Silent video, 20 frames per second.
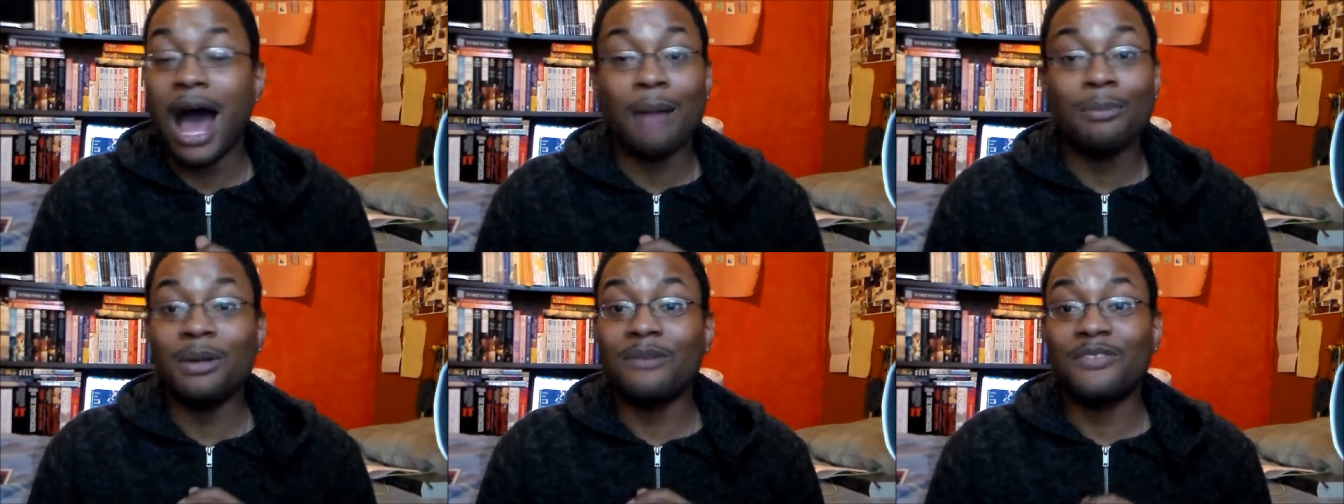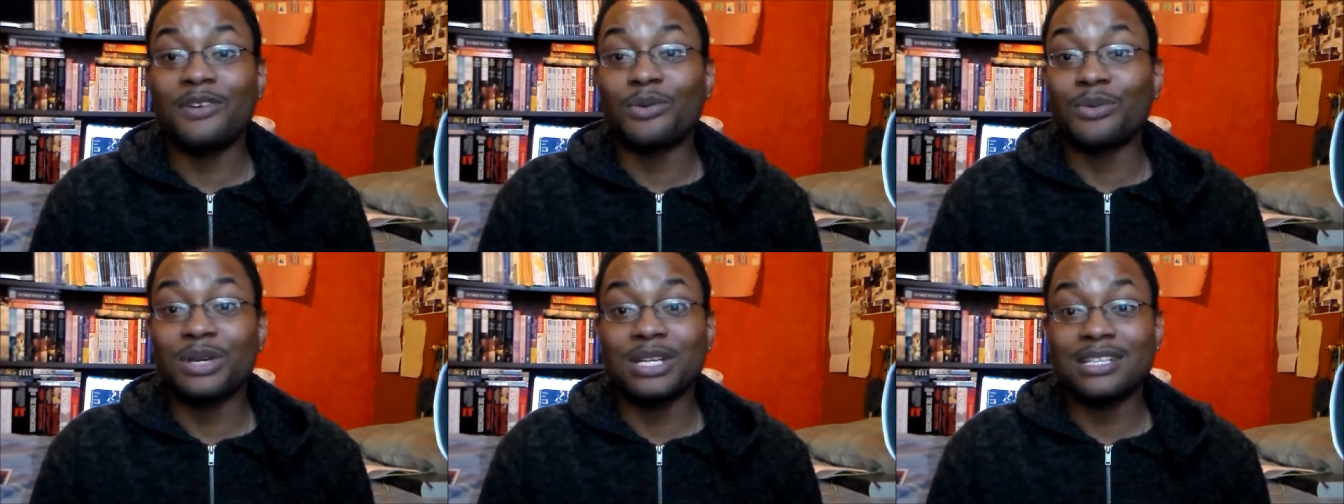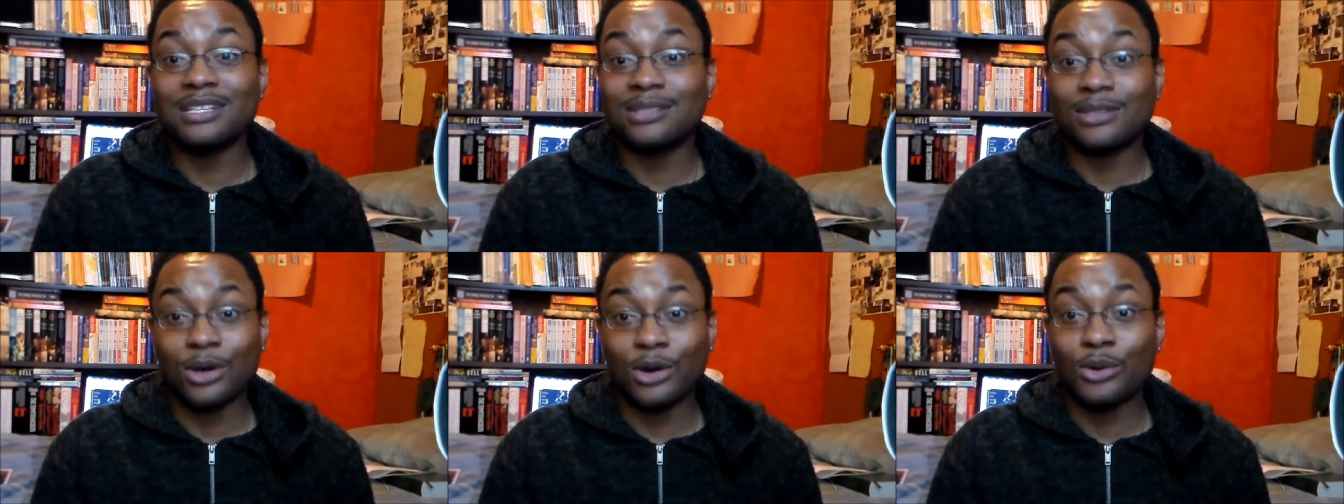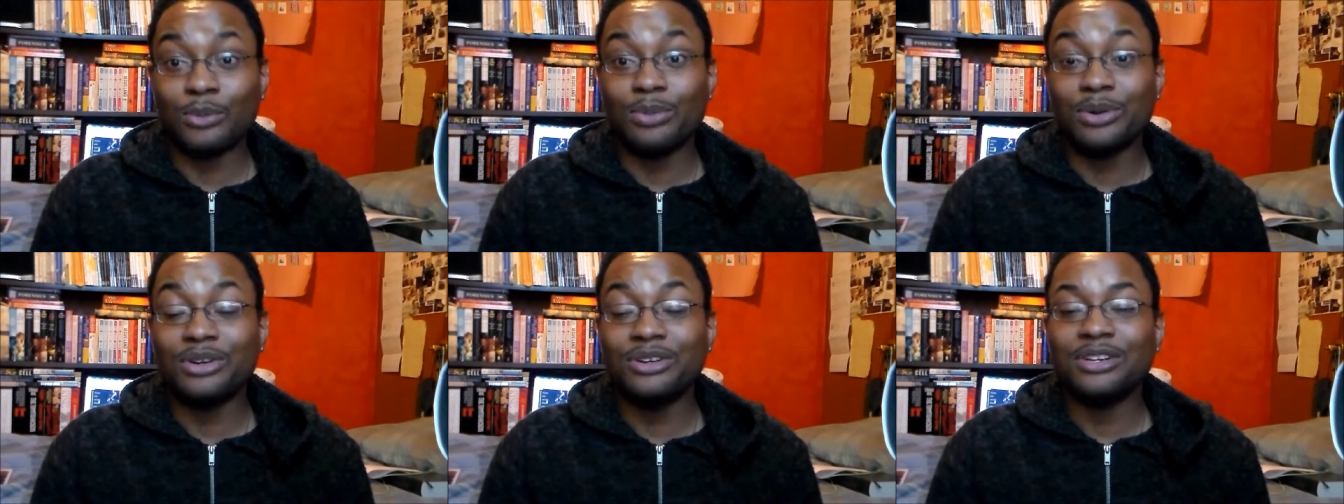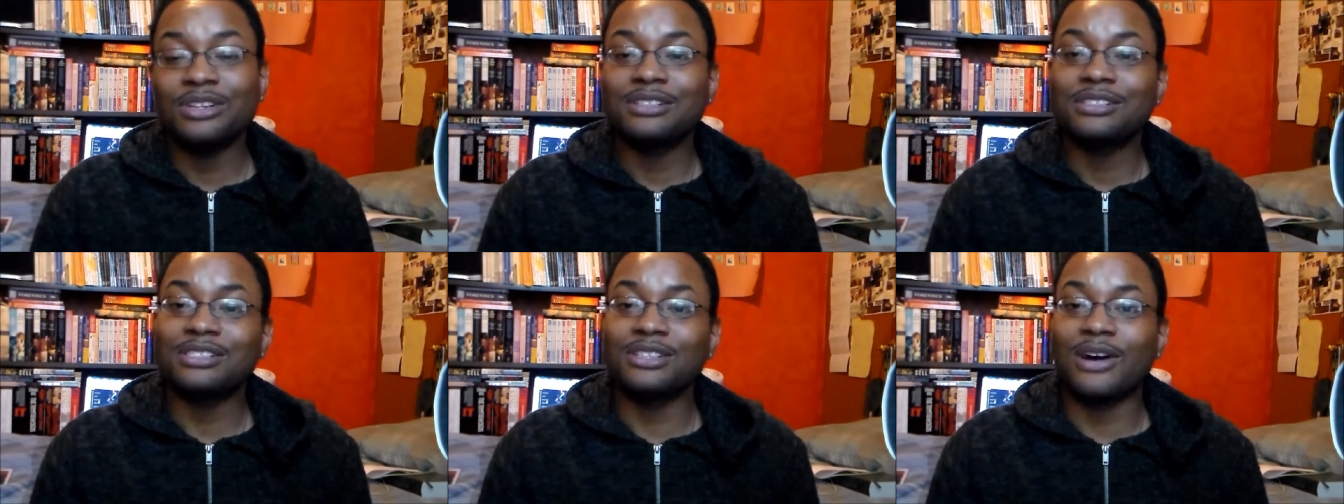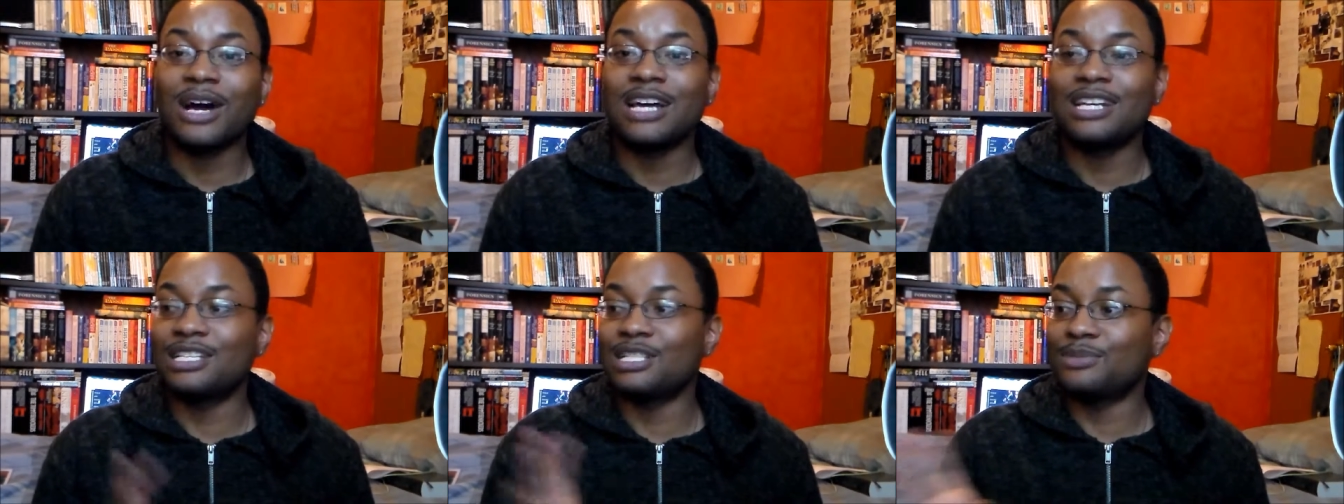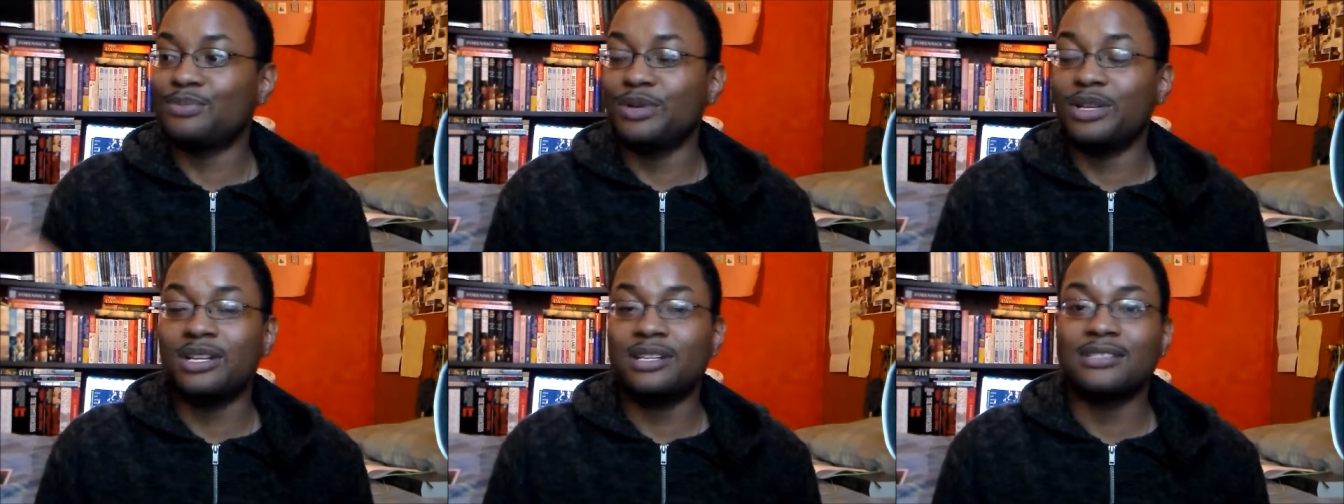I'm not gonna read this whole book. So I
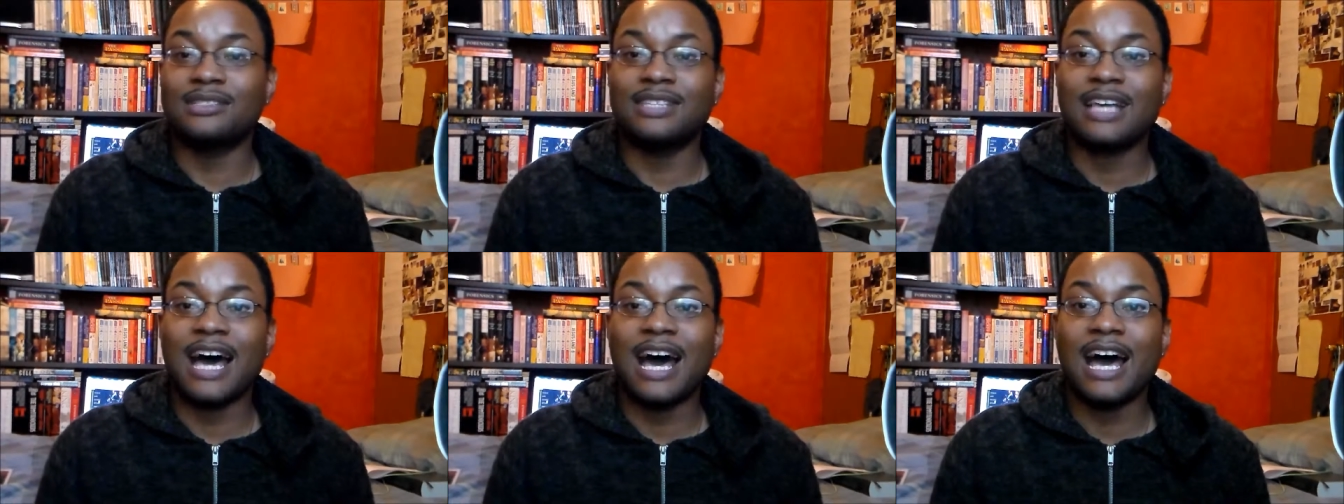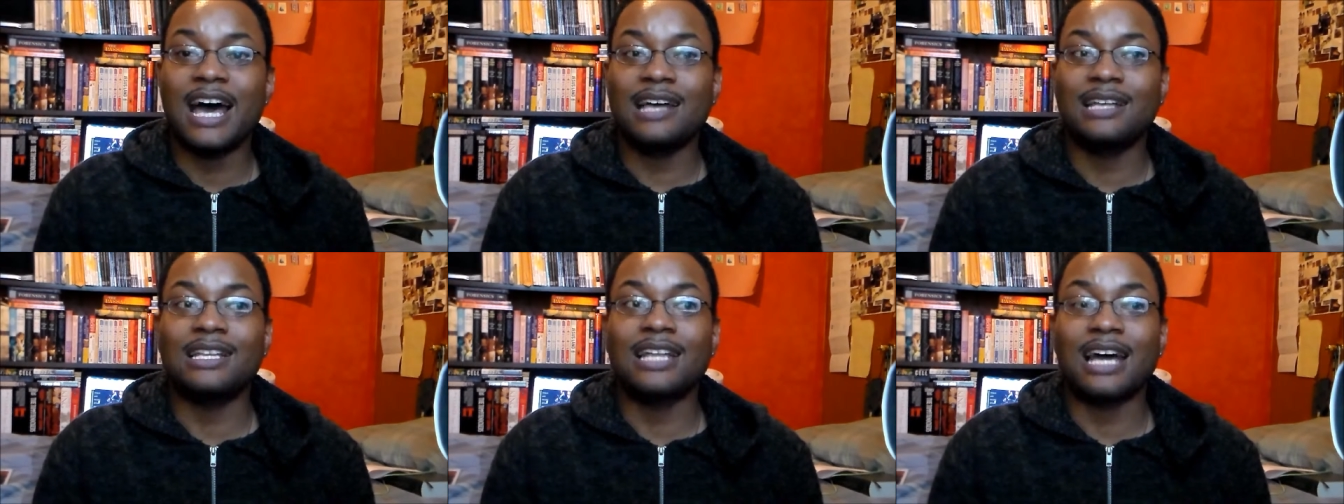just put it aside